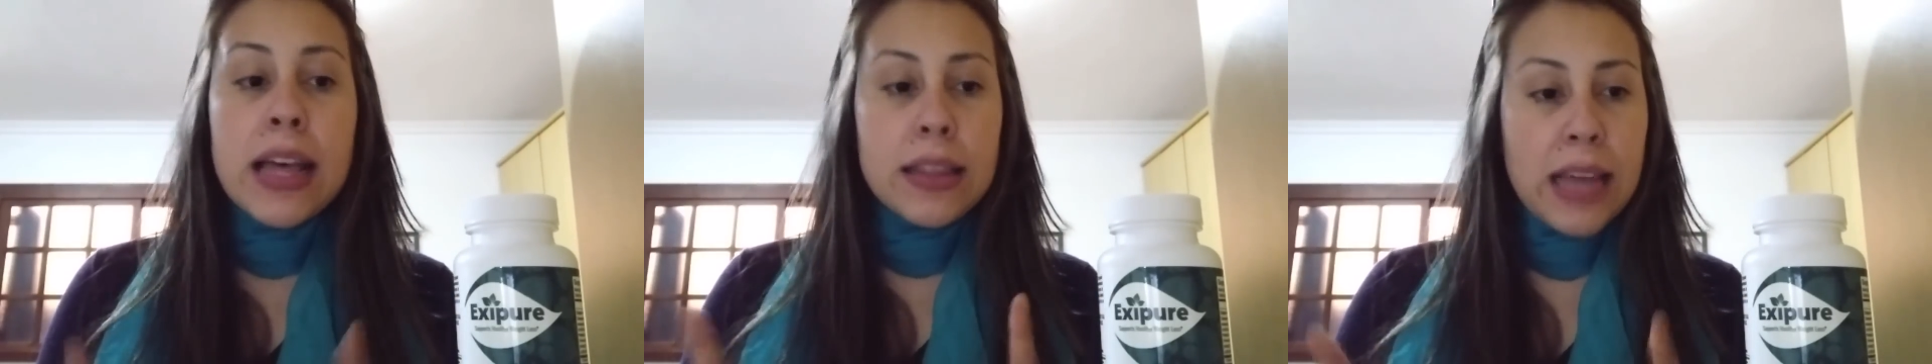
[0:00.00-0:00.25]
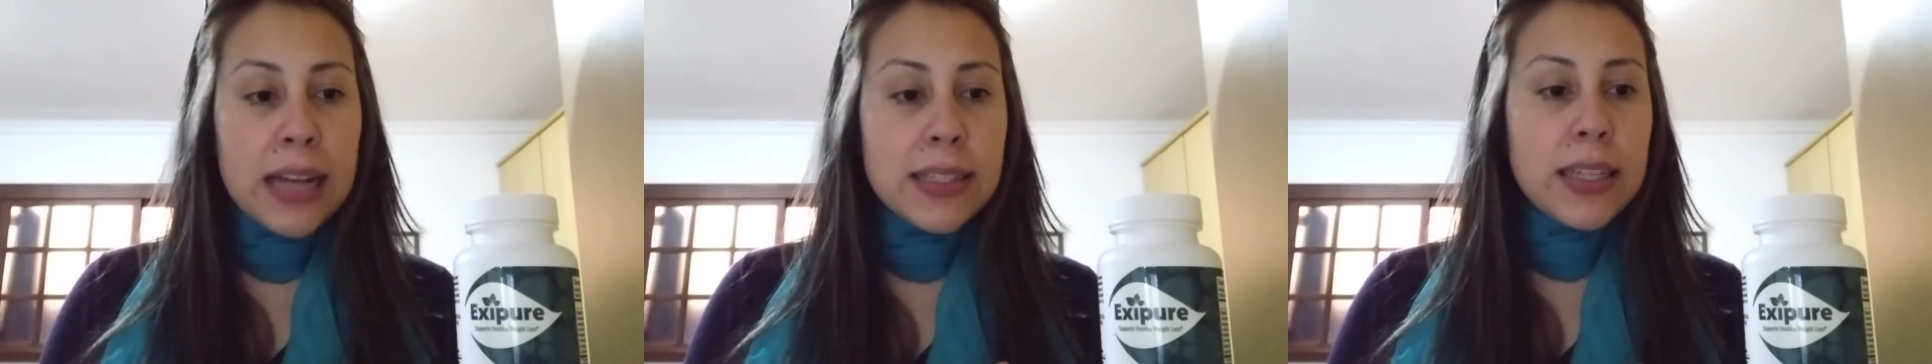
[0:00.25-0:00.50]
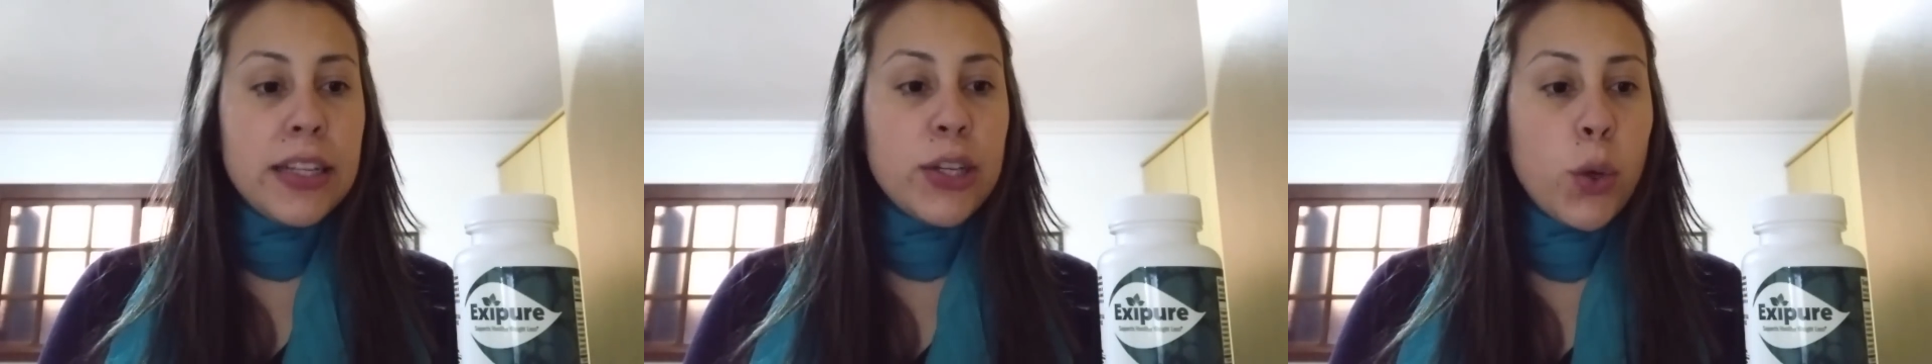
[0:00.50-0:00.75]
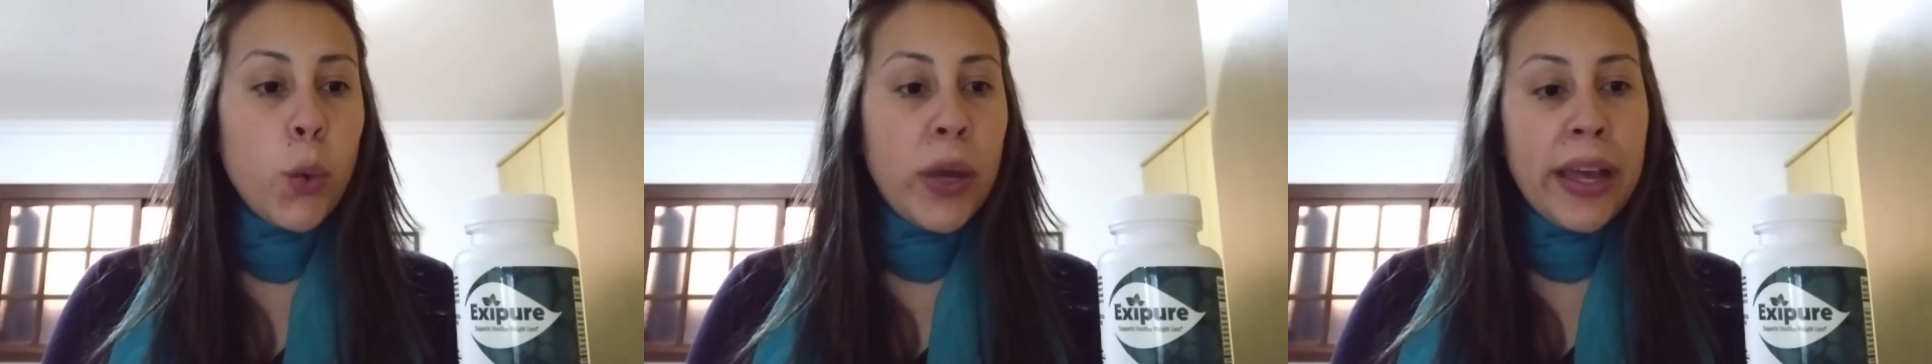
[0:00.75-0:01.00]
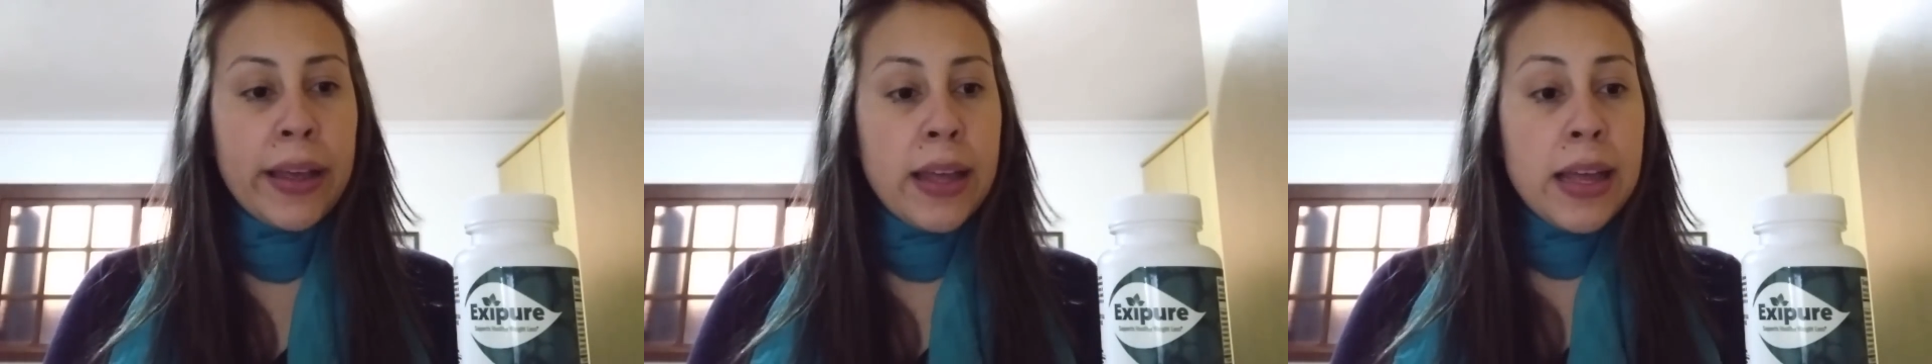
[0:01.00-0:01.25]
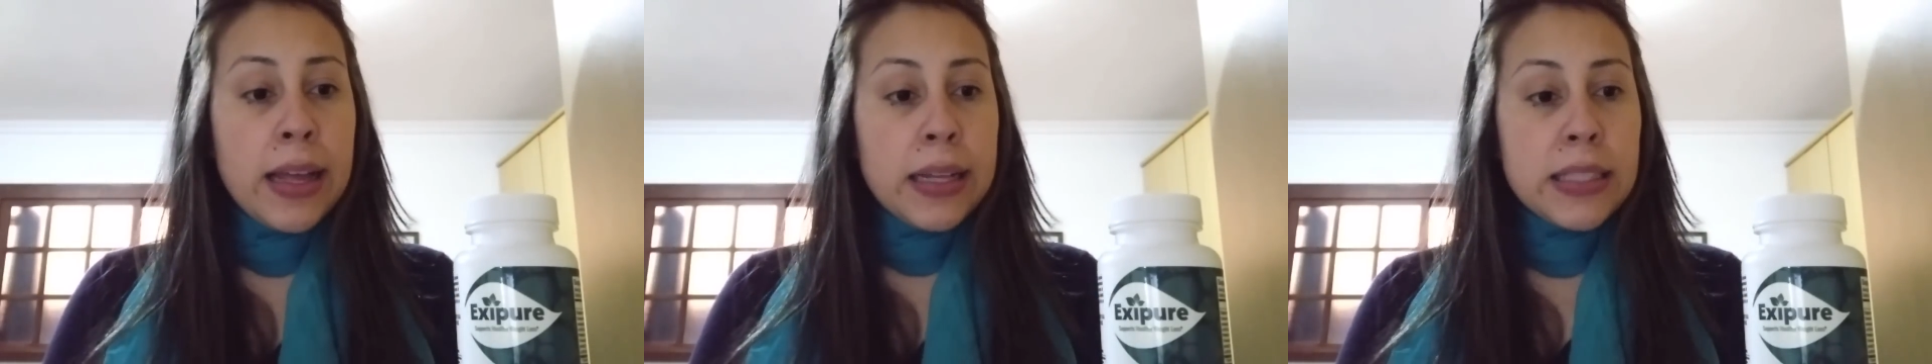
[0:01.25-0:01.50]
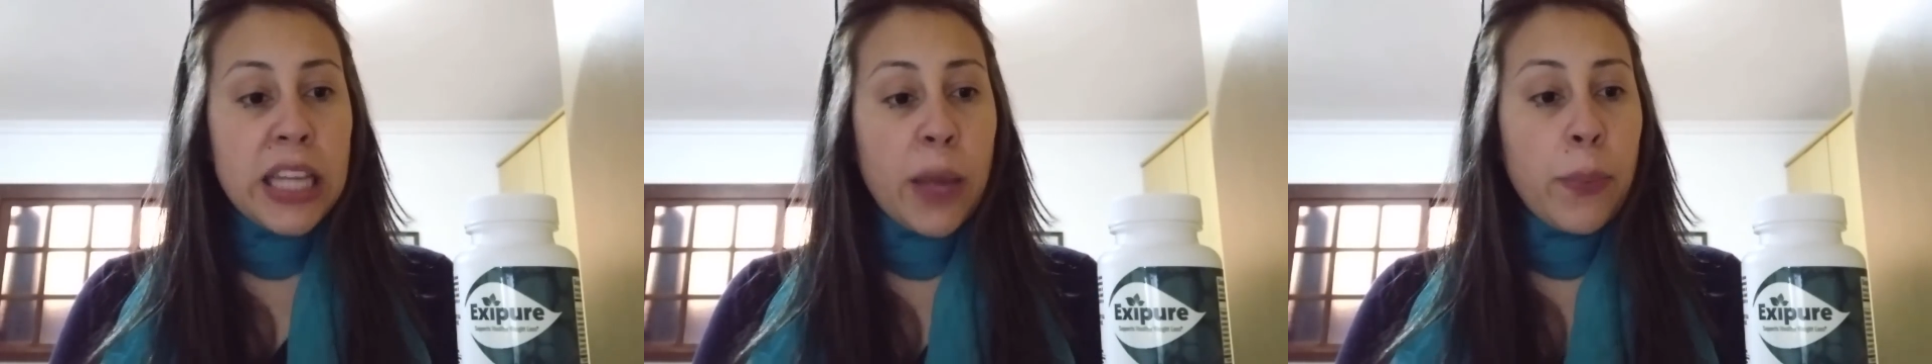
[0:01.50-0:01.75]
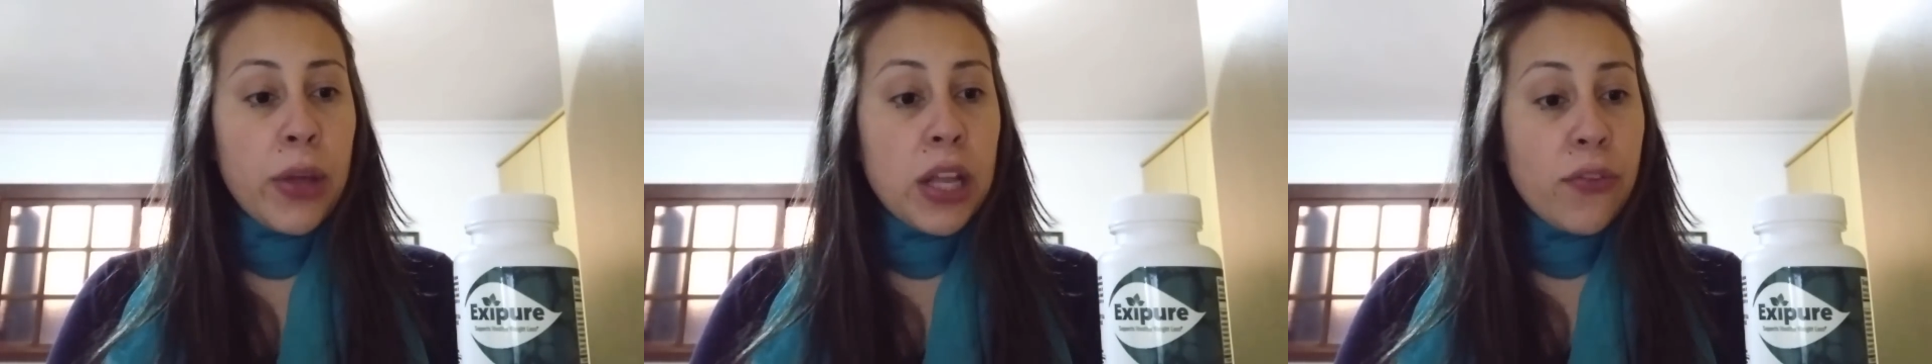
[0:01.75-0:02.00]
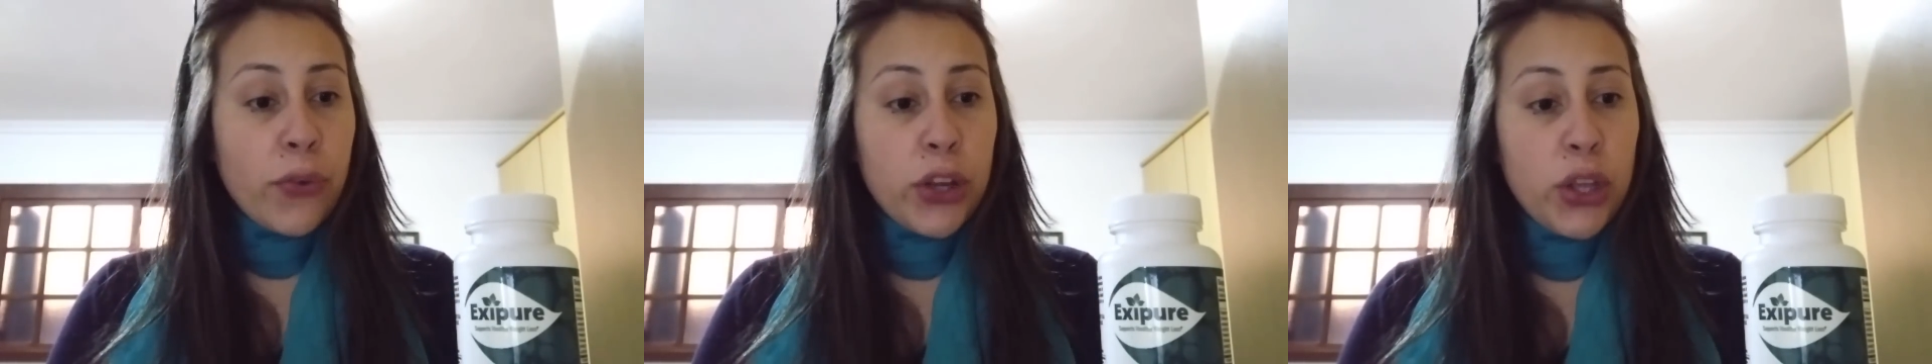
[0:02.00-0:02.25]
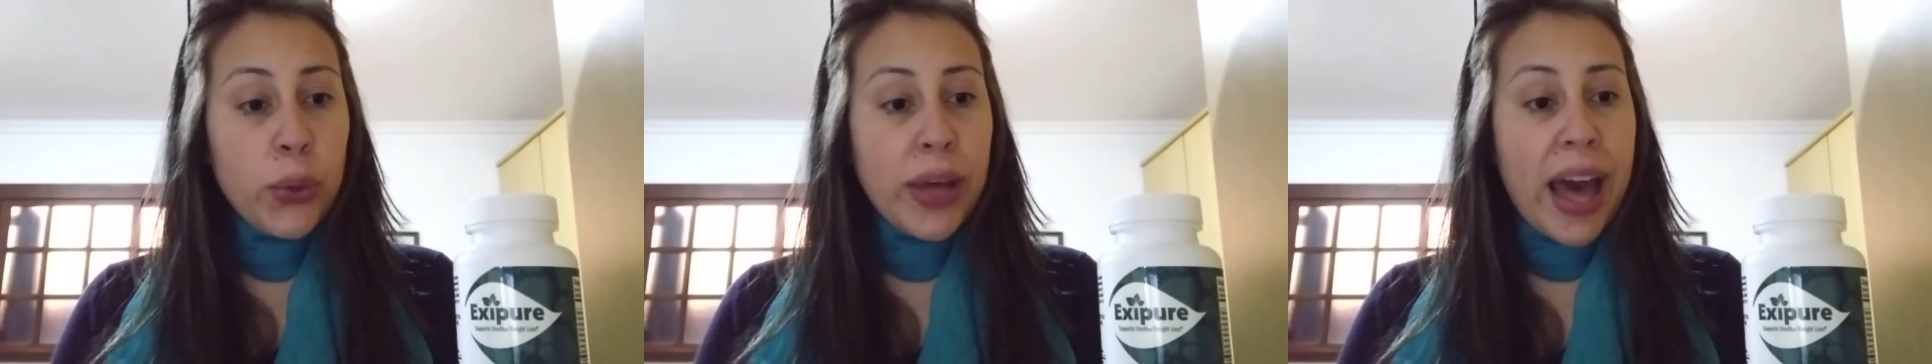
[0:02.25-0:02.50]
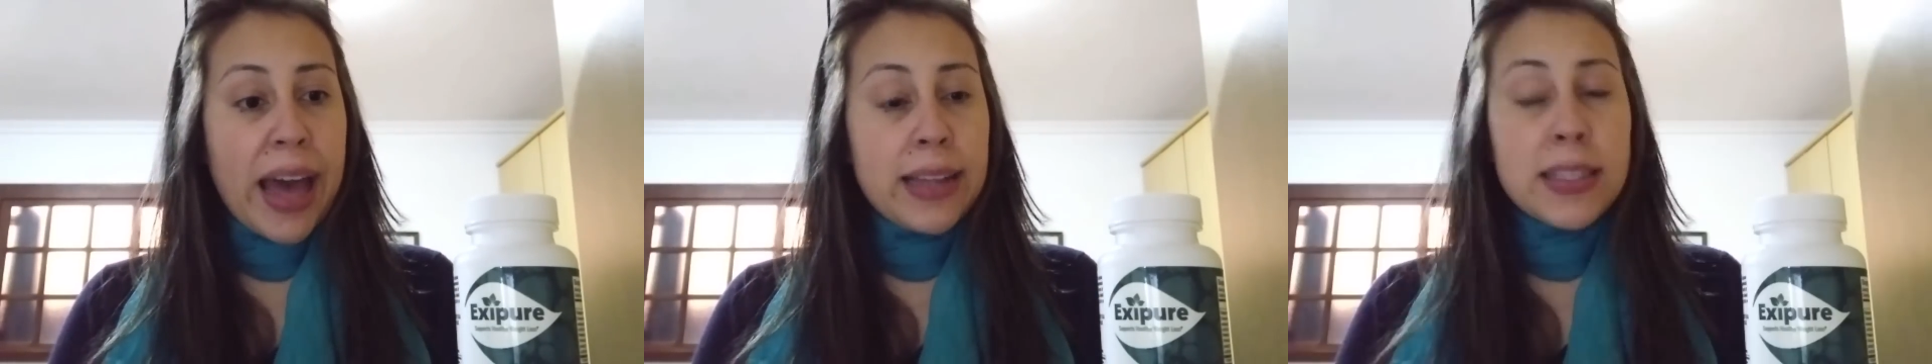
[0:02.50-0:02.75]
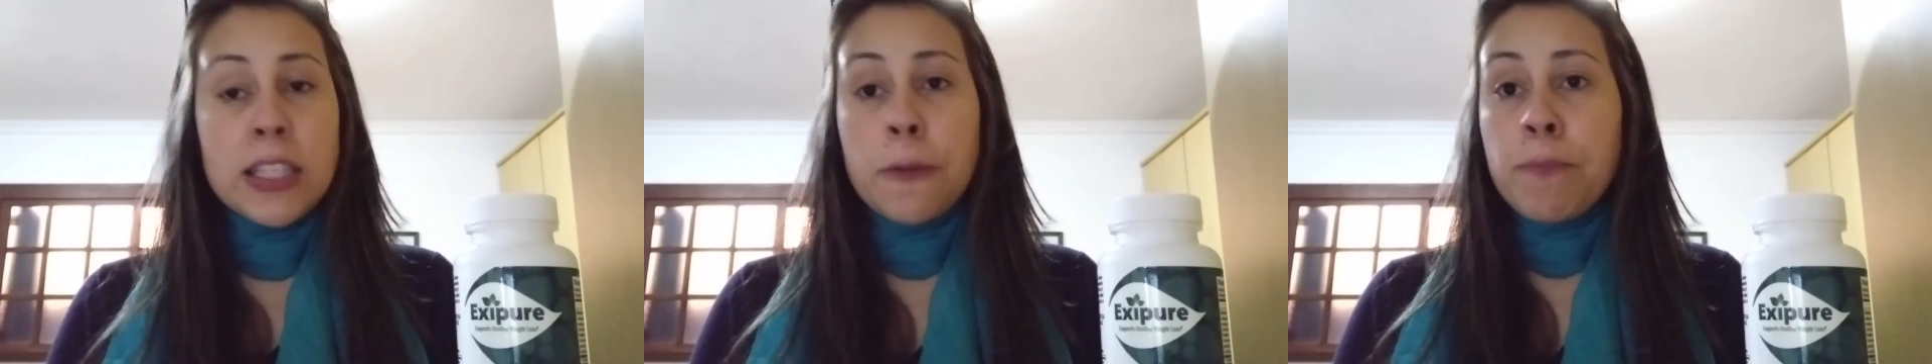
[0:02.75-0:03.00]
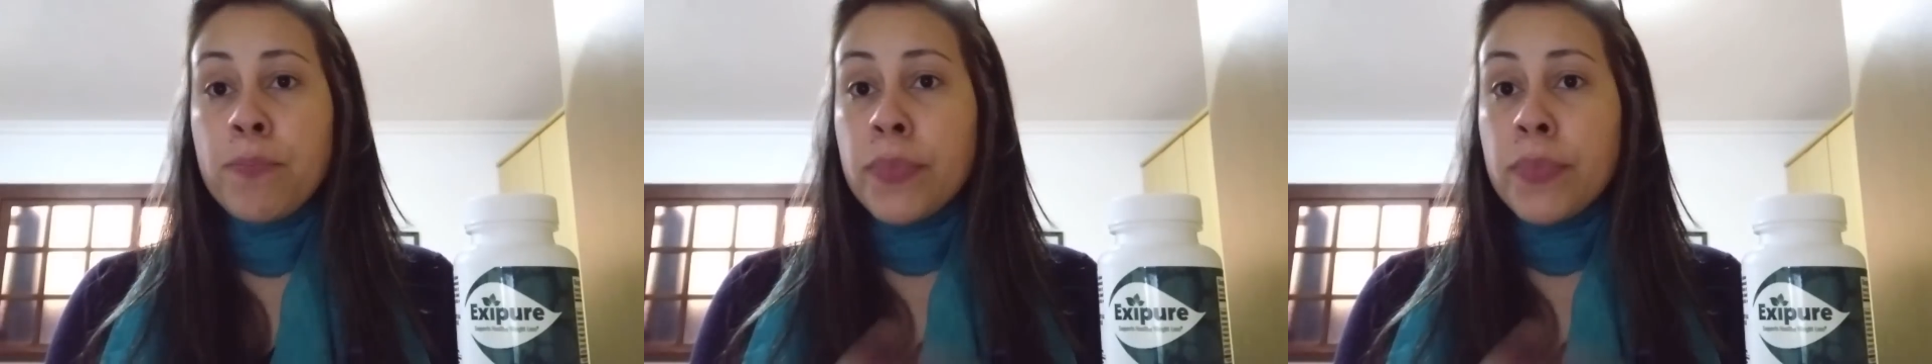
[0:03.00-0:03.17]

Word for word: That's a little quick tip for you guys.